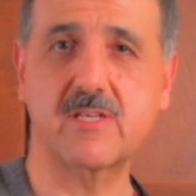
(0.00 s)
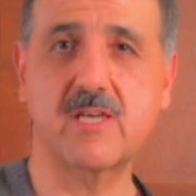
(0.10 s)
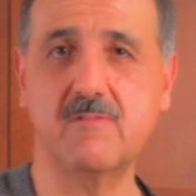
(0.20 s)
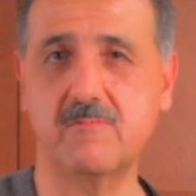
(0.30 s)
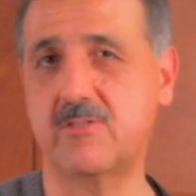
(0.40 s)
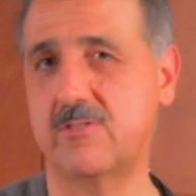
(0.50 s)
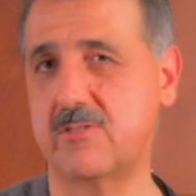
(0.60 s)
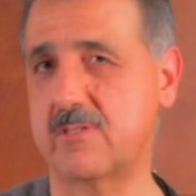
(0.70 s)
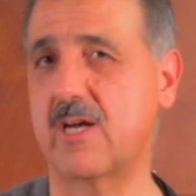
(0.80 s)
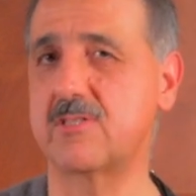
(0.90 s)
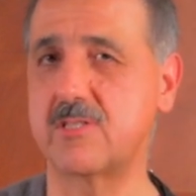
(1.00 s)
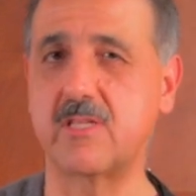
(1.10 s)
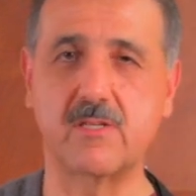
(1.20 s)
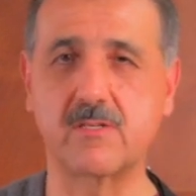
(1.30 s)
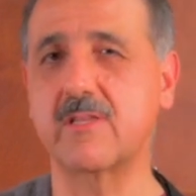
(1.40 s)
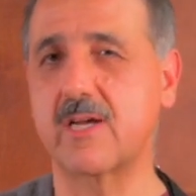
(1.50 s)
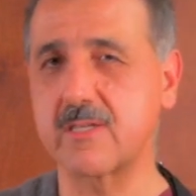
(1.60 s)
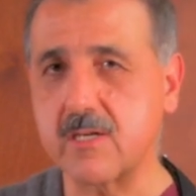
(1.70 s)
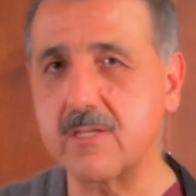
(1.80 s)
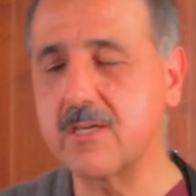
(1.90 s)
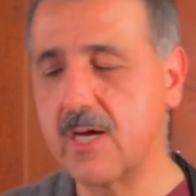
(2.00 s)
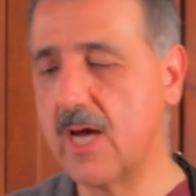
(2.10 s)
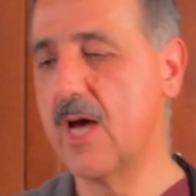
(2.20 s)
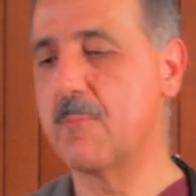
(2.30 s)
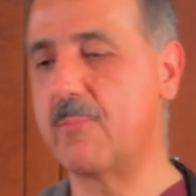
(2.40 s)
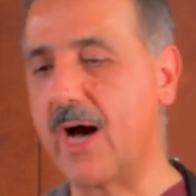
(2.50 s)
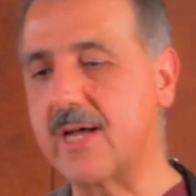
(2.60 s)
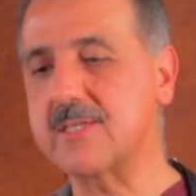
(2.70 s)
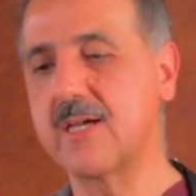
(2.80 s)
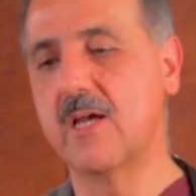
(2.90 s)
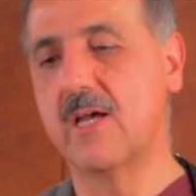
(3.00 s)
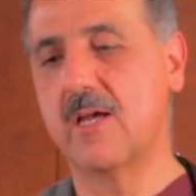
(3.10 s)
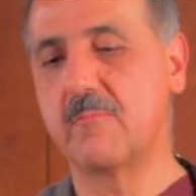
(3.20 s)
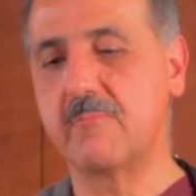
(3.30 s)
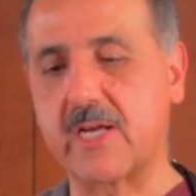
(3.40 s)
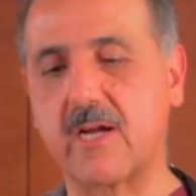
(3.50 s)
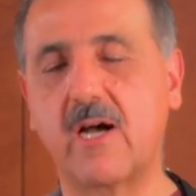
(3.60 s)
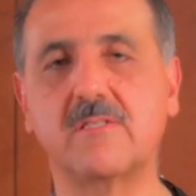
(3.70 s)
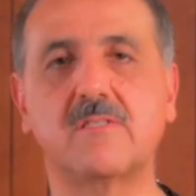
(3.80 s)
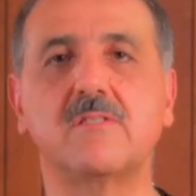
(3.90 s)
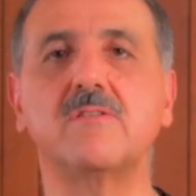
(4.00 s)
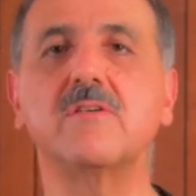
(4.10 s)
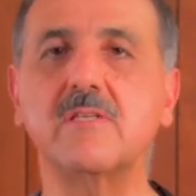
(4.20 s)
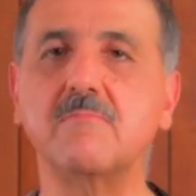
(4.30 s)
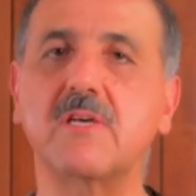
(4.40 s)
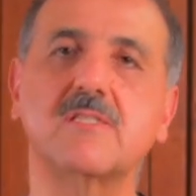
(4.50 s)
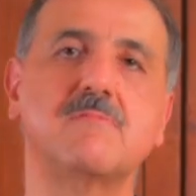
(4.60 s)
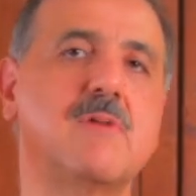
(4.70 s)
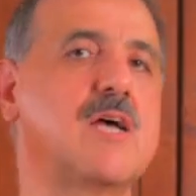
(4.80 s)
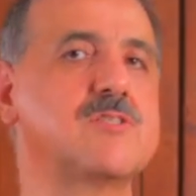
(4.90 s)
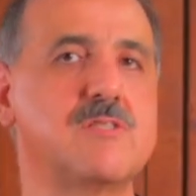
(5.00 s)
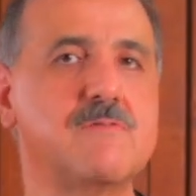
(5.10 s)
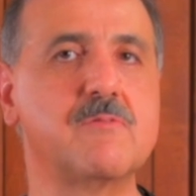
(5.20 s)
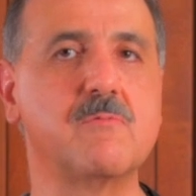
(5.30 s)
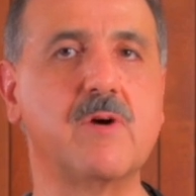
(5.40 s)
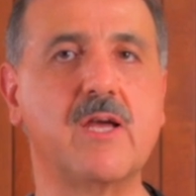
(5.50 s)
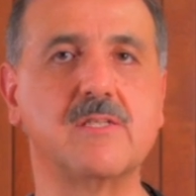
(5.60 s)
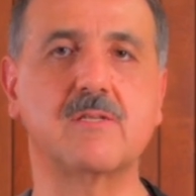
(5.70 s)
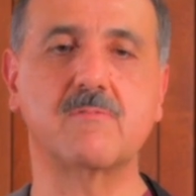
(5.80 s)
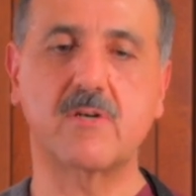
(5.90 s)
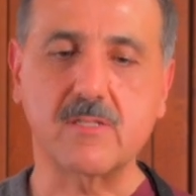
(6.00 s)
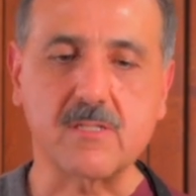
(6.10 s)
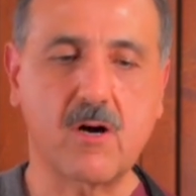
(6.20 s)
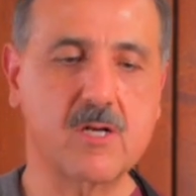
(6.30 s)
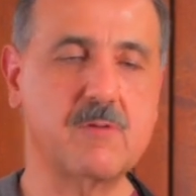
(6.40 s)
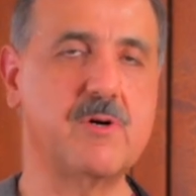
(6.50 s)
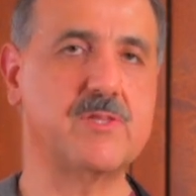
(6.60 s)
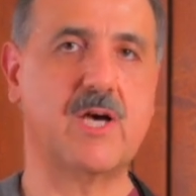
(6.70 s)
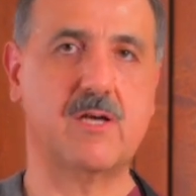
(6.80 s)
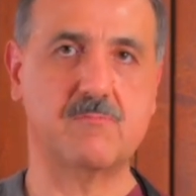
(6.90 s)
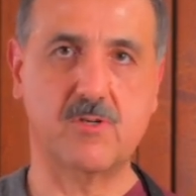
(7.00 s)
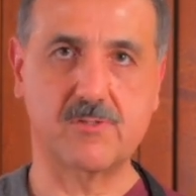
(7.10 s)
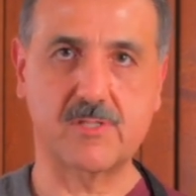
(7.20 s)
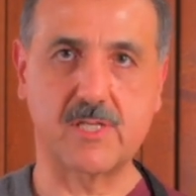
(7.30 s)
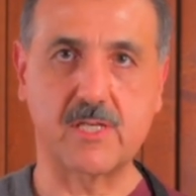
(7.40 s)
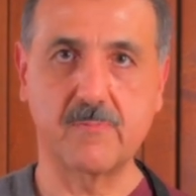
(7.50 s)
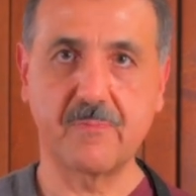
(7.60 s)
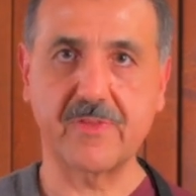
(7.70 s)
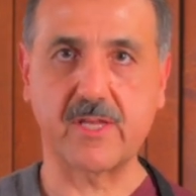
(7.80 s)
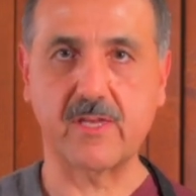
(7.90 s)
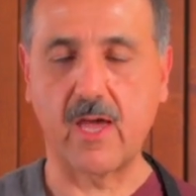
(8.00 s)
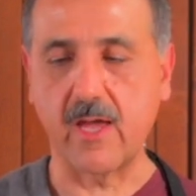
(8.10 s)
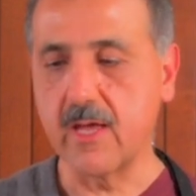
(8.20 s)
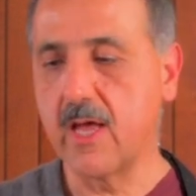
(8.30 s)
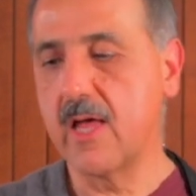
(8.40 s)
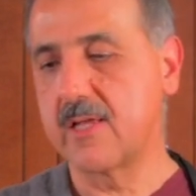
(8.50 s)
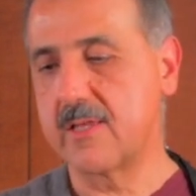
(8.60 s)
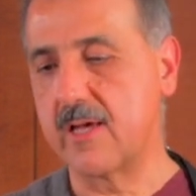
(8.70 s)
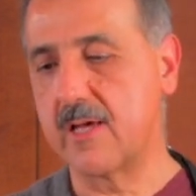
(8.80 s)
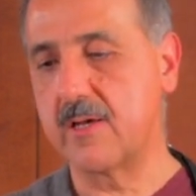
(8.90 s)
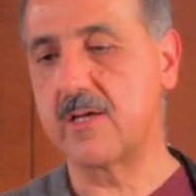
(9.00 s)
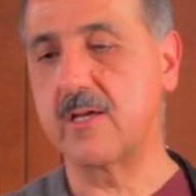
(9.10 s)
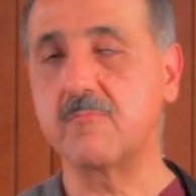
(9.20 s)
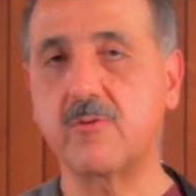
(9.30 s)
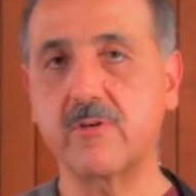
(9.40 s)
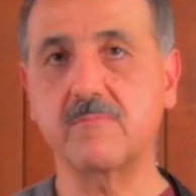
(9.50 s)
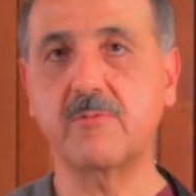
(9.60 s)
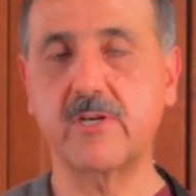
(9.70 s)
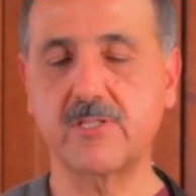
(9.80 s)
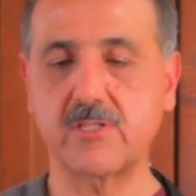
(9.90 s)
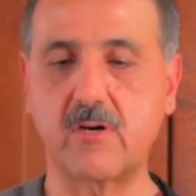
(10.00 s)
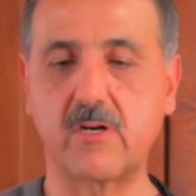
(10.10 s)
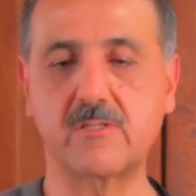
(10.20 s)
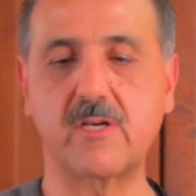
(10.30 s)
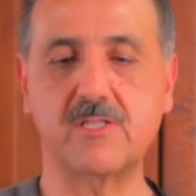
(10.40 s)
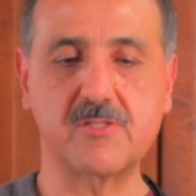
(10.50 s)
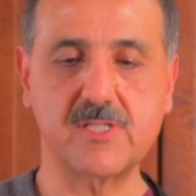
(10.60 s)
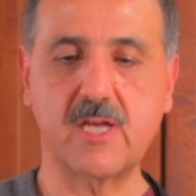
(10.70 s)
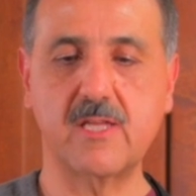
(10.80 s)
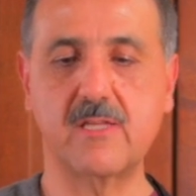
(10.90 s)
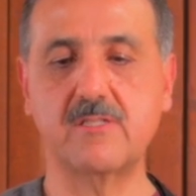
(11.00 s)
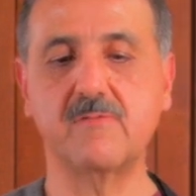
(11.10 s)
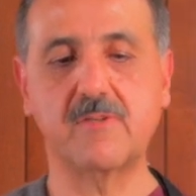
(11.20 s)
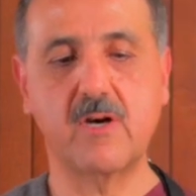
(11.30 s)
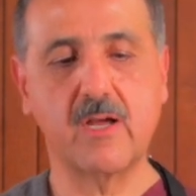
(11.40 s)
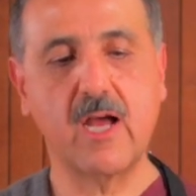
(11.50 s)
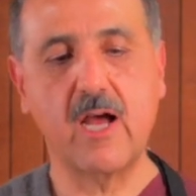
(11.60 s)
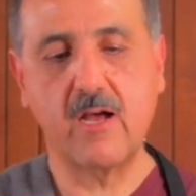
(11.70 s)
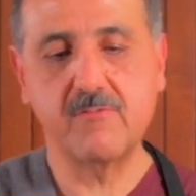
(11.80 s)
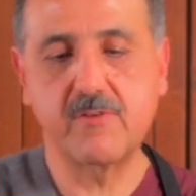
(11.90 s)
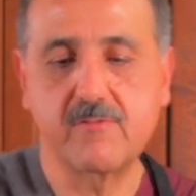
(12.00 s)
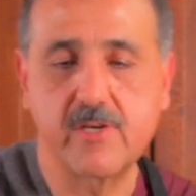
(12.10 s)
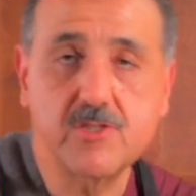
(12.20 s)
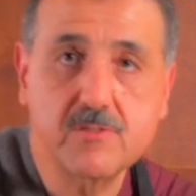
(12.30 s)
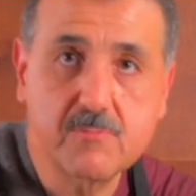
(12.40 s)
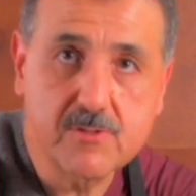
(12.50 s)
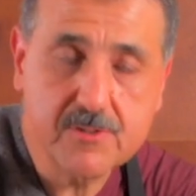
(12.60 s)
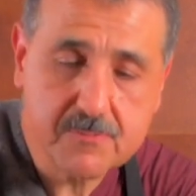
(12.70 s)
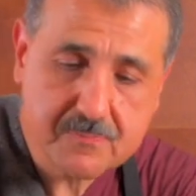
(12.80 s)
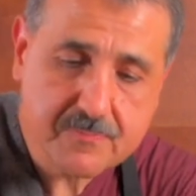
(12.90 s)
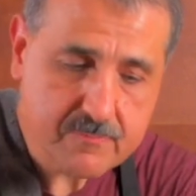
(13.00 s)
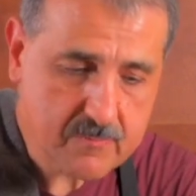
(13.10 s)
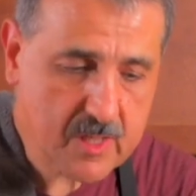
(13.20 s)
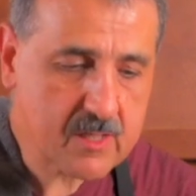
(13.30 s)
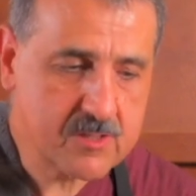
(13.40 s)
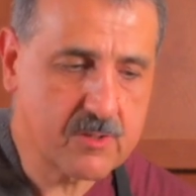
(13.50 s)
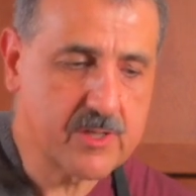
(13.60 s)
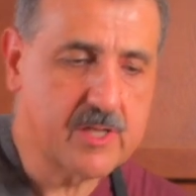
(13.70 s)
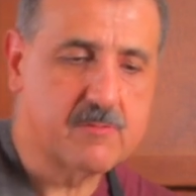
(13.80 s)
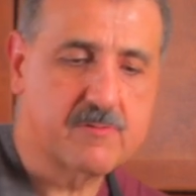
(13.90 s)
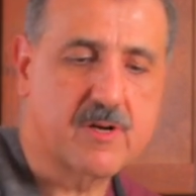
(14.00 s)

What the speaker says: again, which actually they are that good, but because you can mix and match different ways. And I'm going to talk about that mostly, okay? The important parts are to understand that you've got to have your vegetables. So here we've